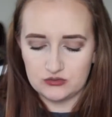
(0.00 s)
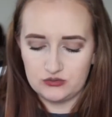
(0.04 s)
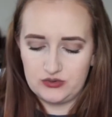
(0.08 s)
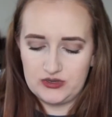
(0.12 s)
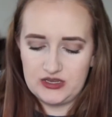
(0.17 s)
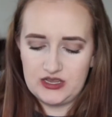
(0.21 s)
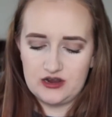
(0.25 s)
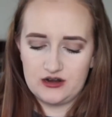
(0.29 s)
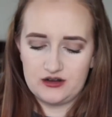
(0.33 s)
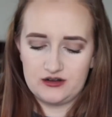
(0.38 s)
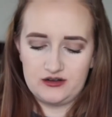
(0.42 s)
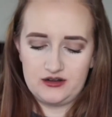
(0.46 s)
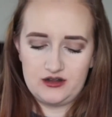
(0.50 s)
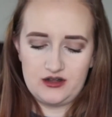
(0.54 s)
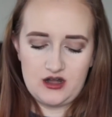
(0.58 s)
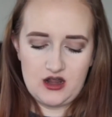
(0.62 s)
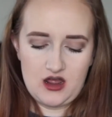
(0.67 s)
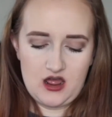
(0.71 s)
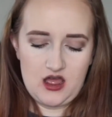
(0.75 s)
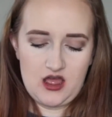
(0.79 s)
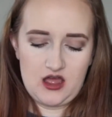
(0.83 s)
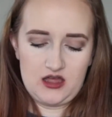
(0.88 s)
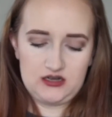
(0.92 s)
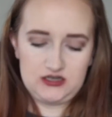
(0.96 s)
We are
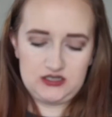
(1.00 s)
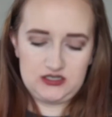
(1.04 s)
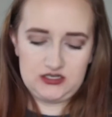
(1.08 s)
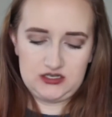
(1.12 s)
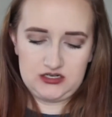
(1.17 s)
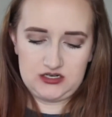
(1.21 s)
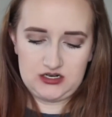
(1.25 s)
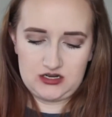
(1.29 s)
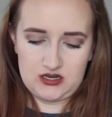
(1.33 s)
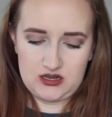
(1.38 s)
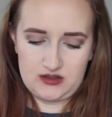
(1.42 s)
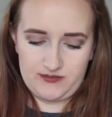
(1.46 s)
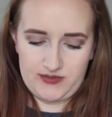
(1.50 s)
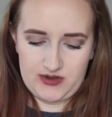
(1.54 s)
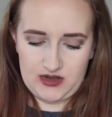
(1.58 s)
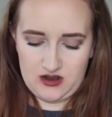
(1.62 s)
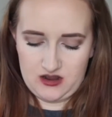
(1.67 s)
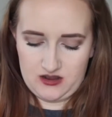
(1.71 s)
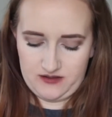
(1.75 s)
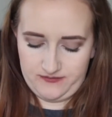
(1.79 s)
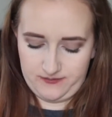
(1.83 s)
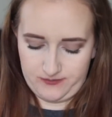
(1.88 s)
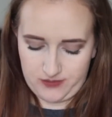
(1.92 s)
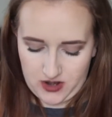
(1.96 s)
not coming
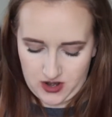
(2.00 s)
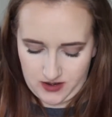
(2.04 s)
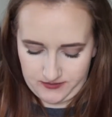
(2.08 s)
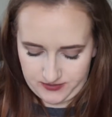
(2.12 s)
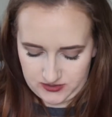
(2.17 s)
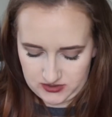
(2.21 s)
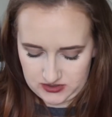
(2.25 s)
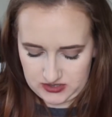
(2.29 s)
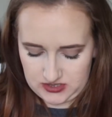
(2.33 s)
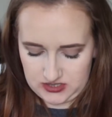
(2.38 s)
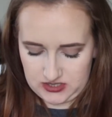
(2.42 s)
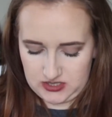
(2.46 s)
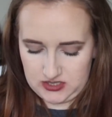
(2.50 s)
off properly.